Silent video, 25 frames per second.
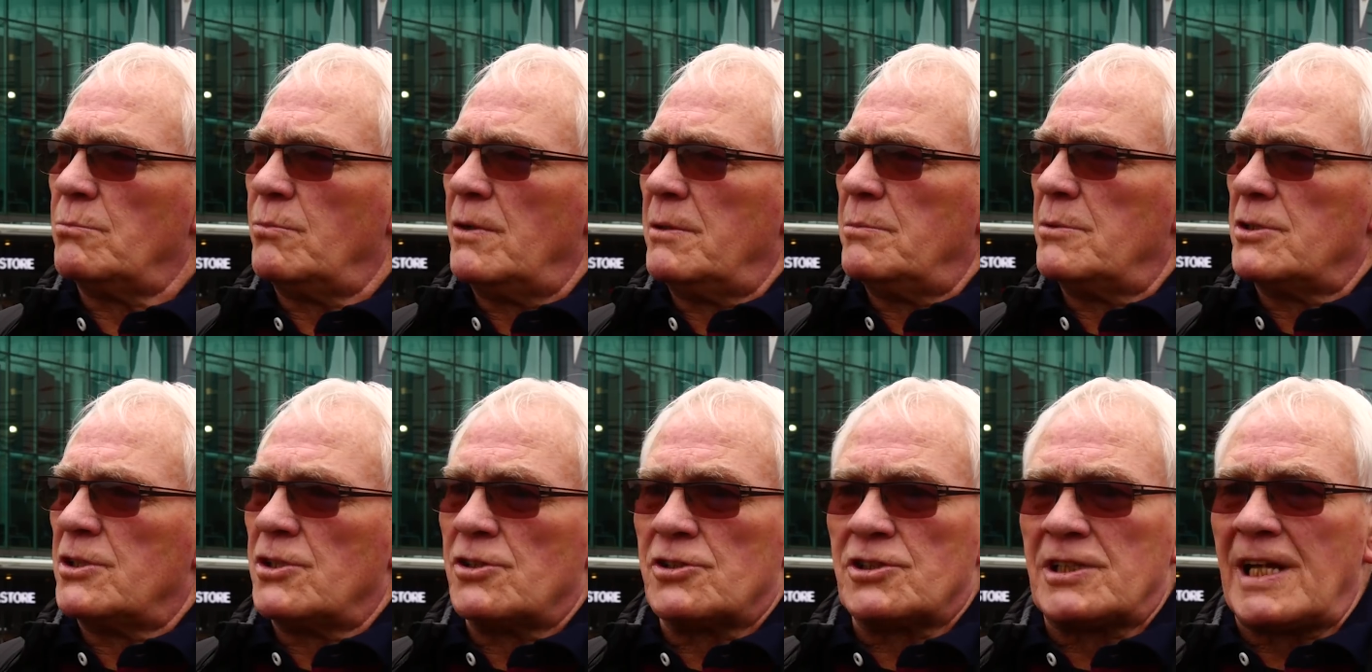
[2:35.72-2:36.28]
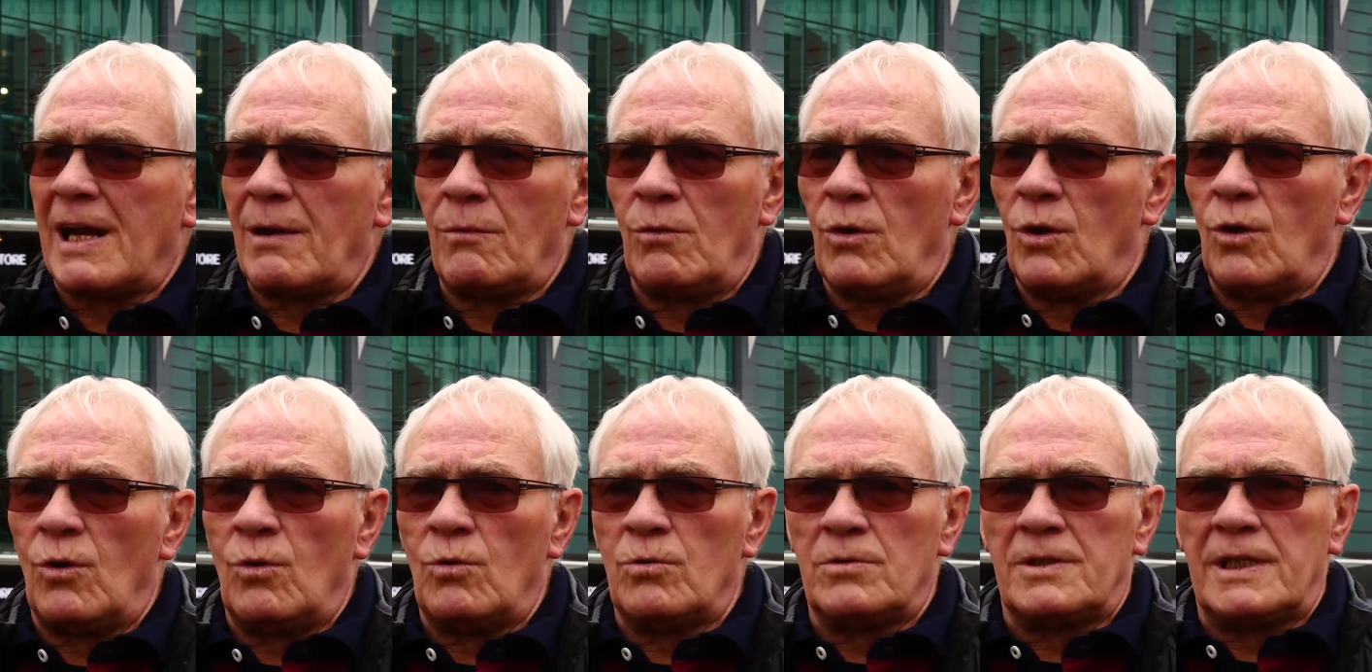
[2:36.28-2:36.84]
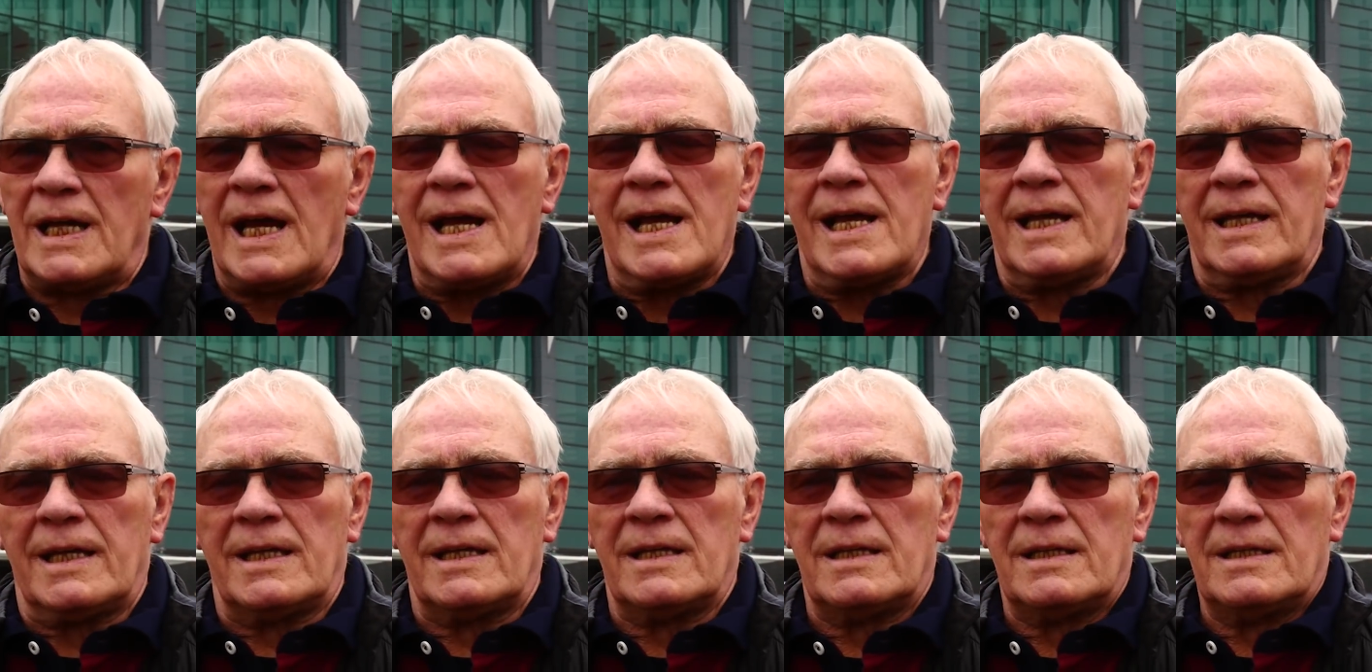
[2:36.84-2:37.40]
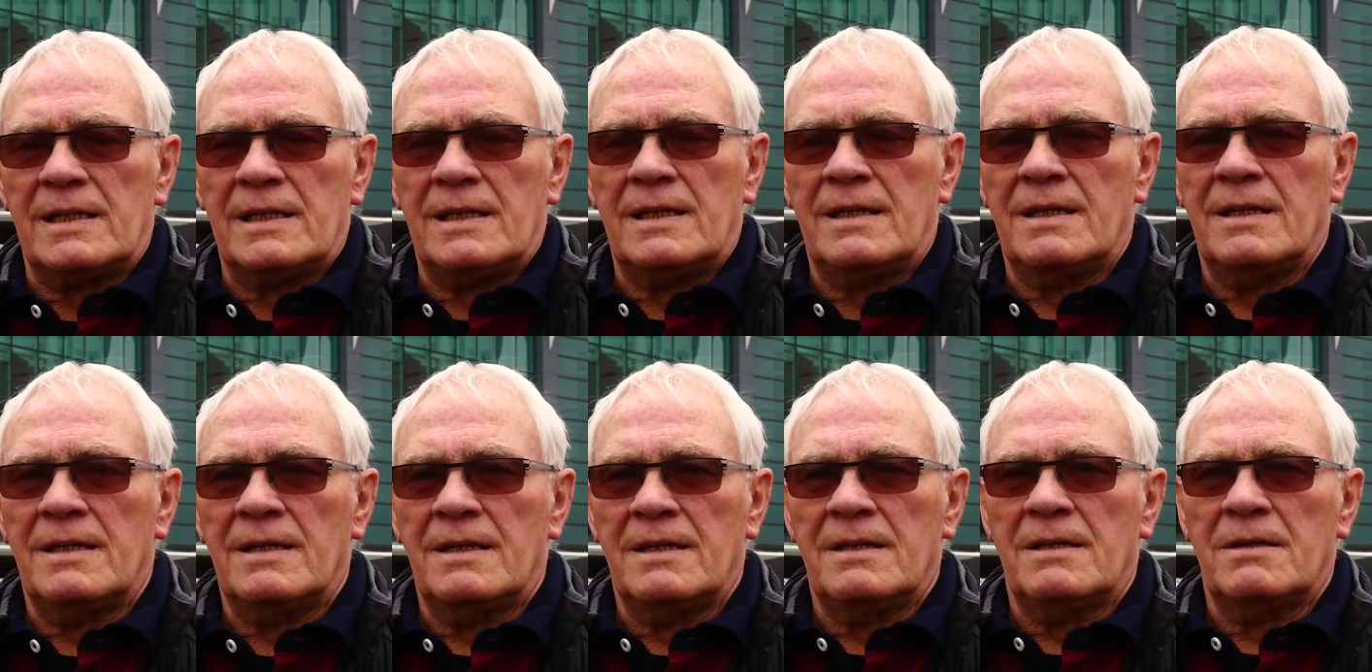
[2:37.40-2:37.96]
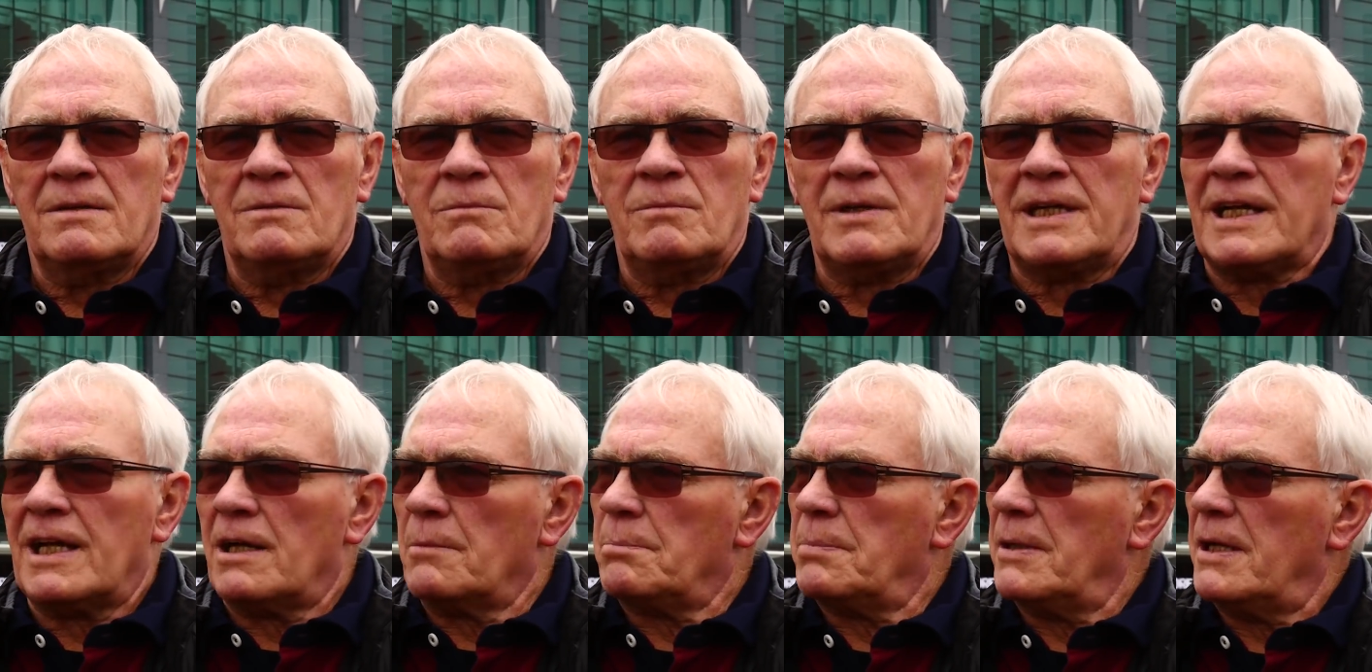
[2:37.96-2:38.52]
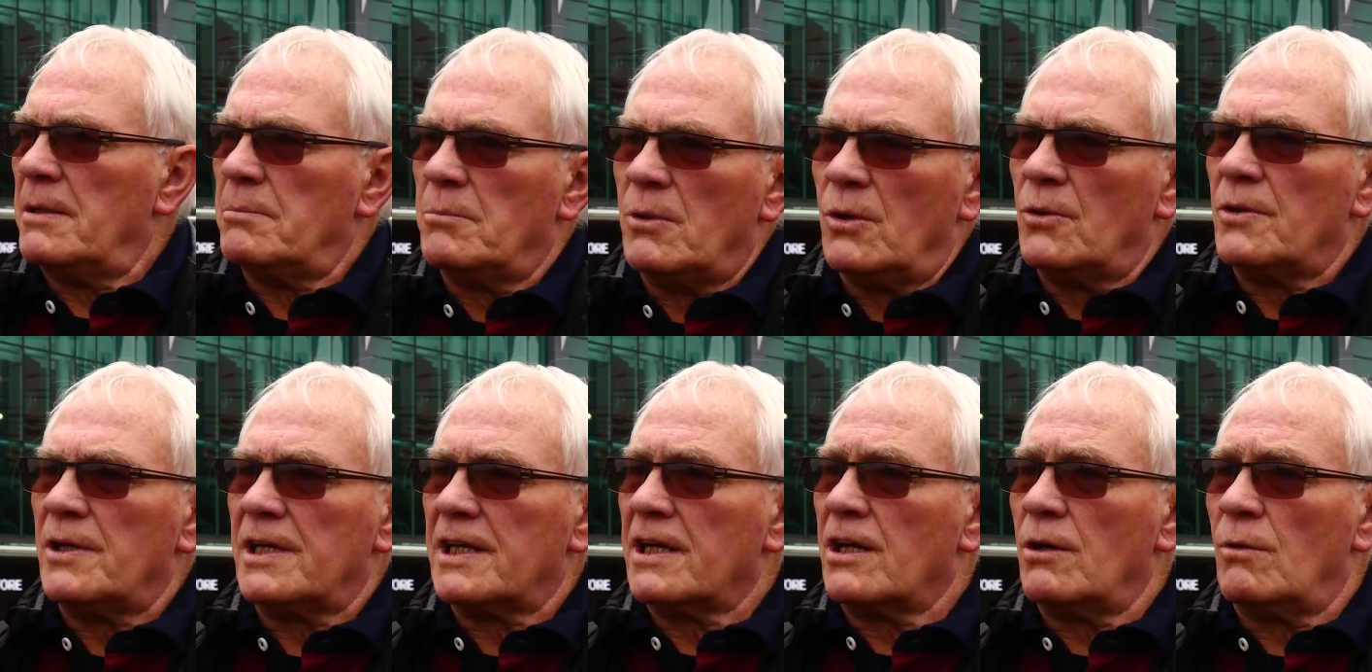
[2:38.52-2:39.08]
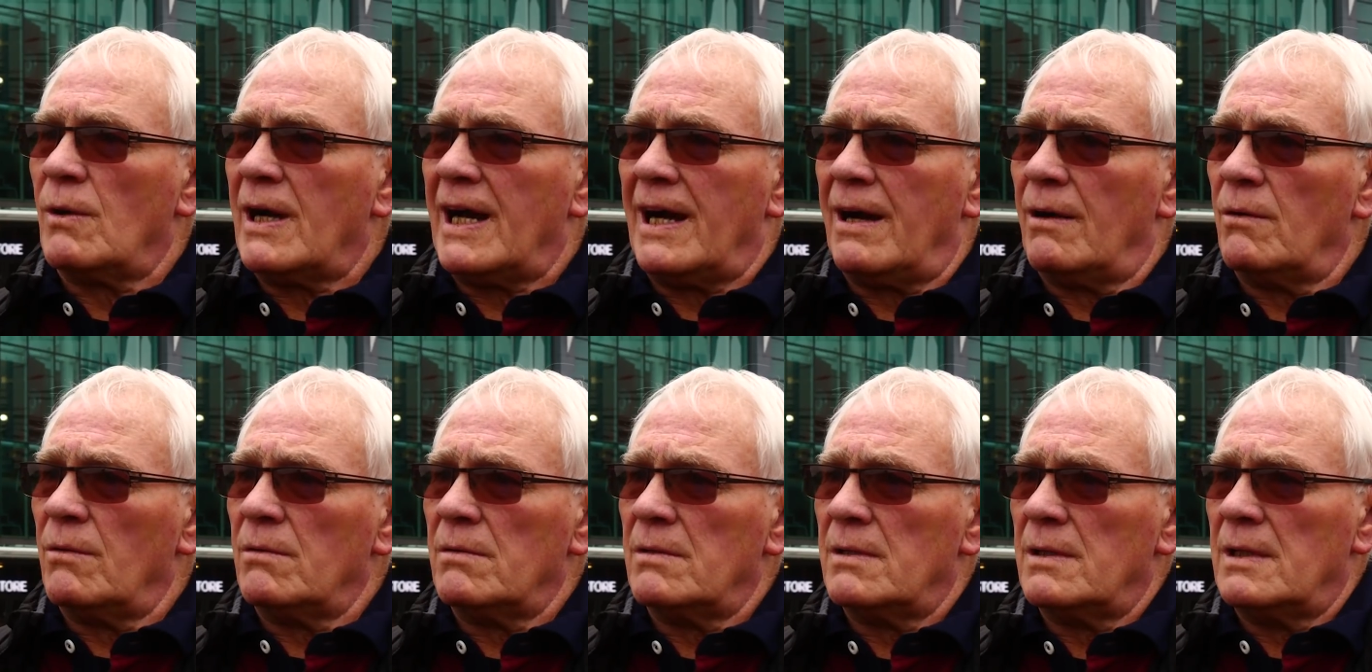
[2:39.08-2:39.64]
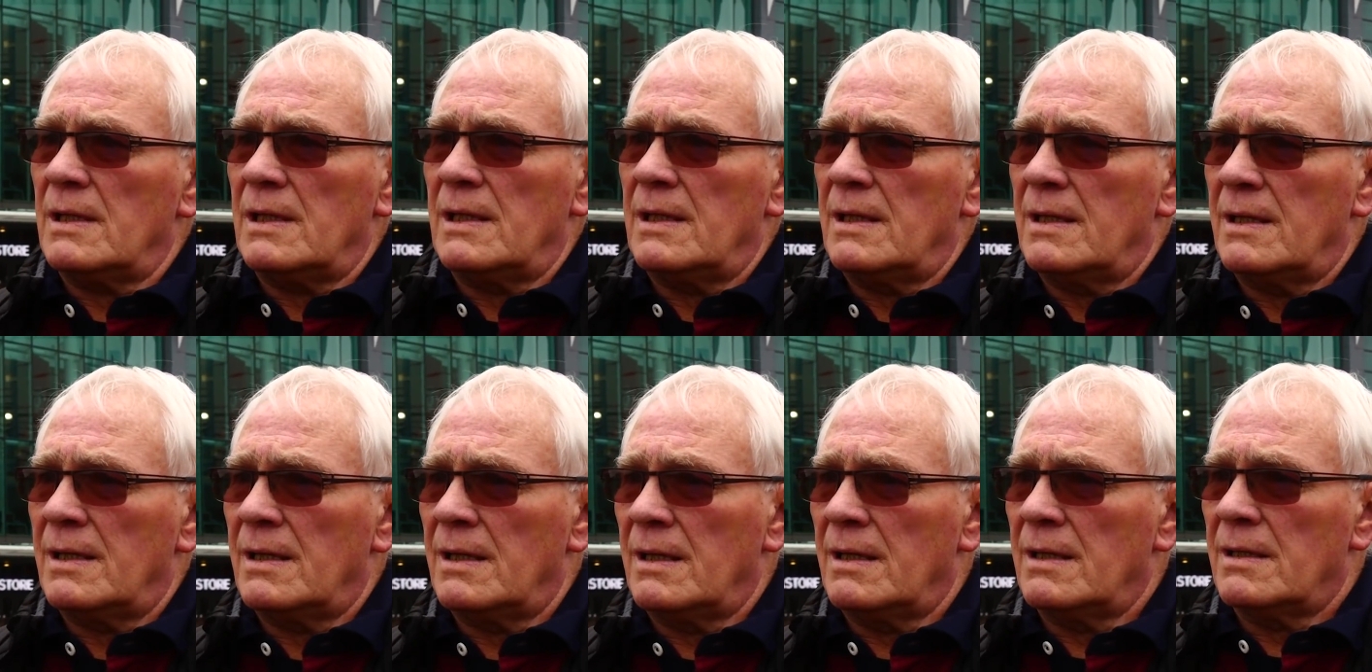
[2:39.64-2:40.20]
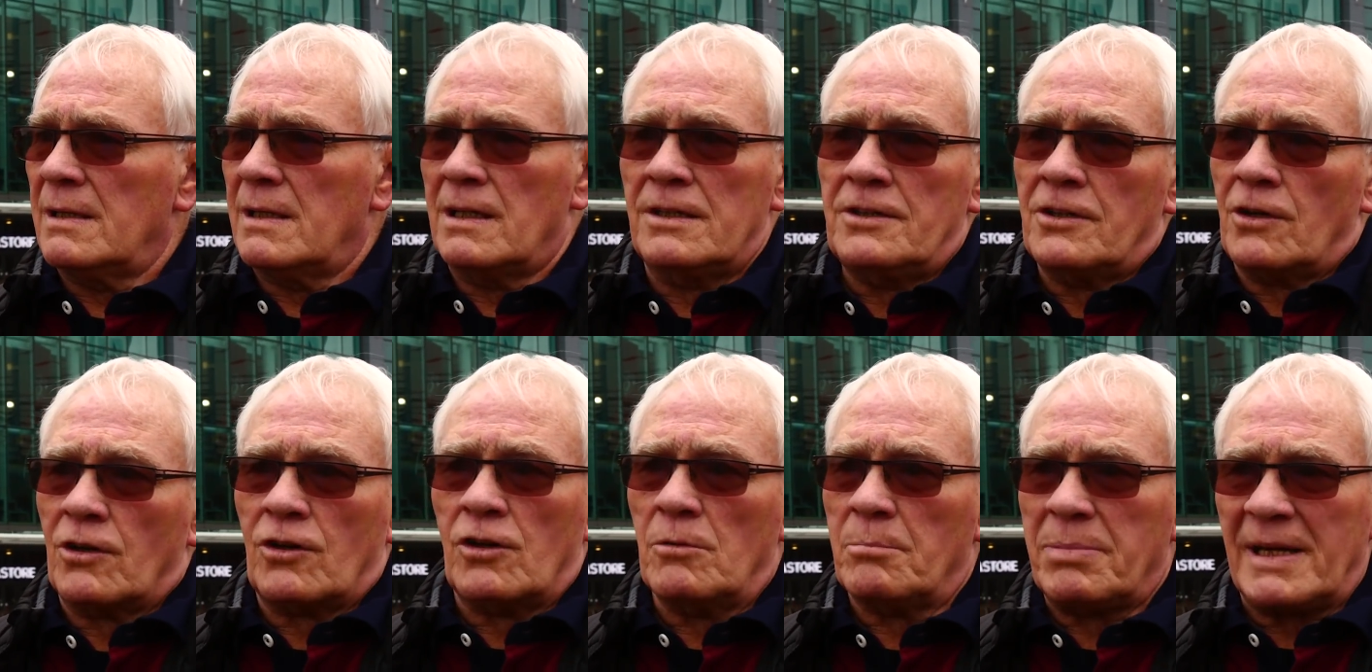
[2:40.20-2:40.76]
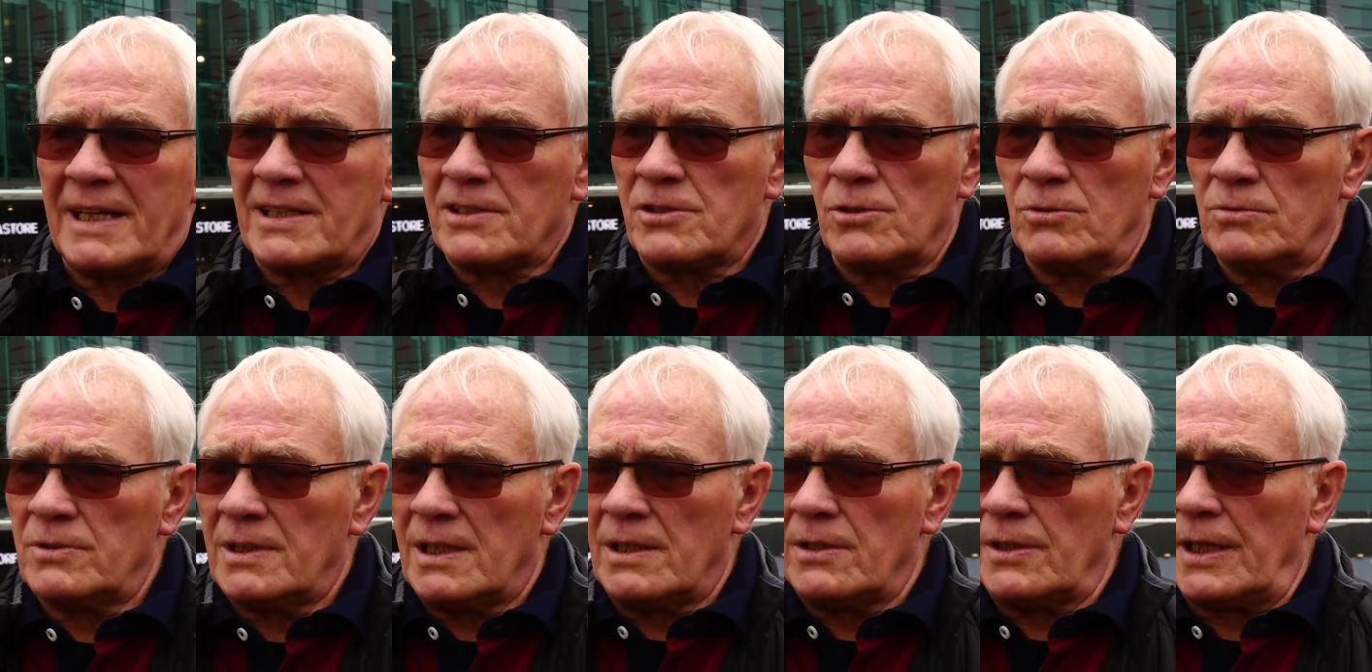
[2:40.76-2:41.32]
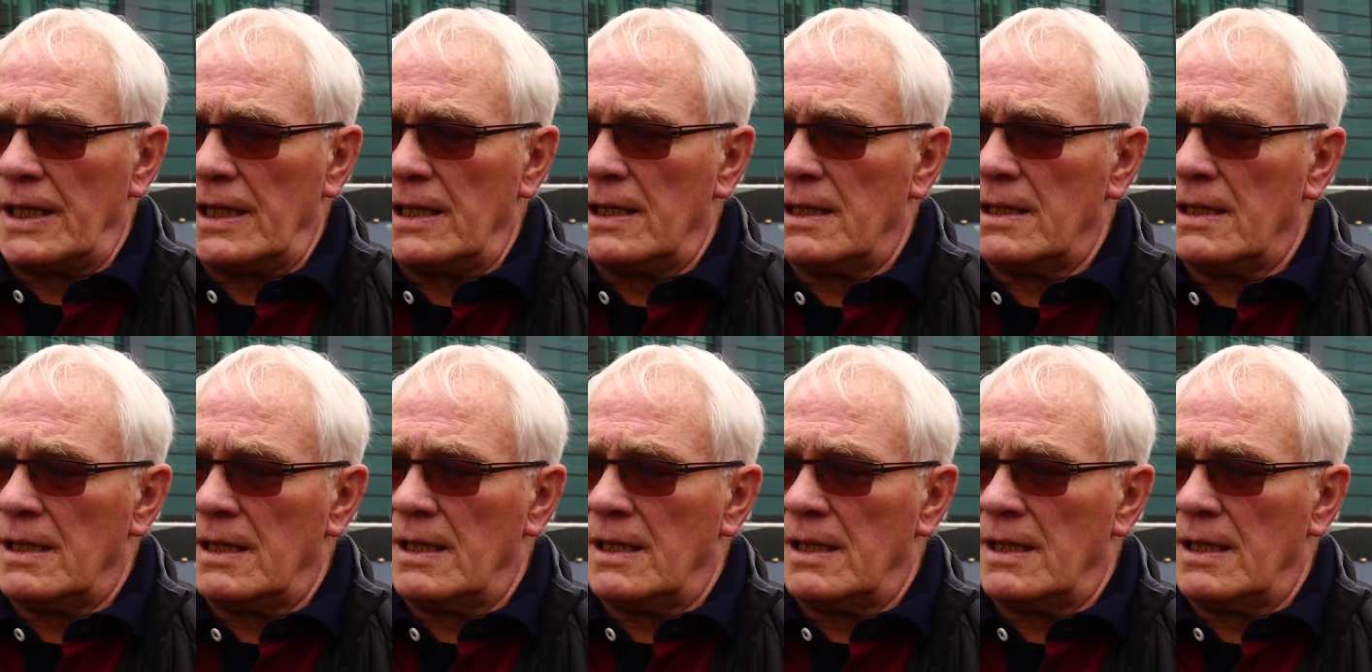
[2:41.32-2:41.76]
We were just out all day. We'd get up in the morning, go out, and not go back till night.